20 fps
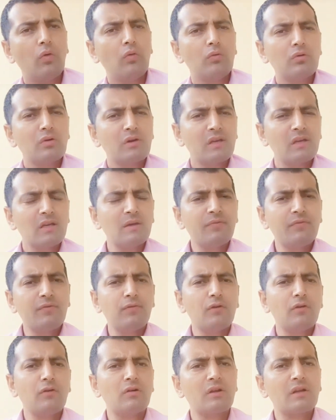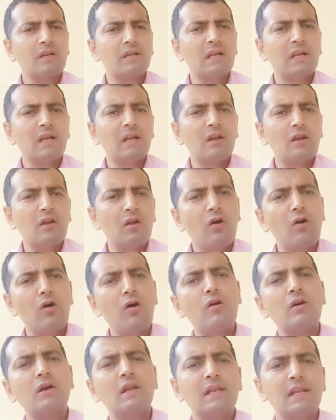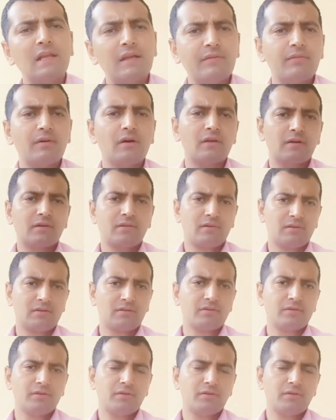Okay, for a long labor,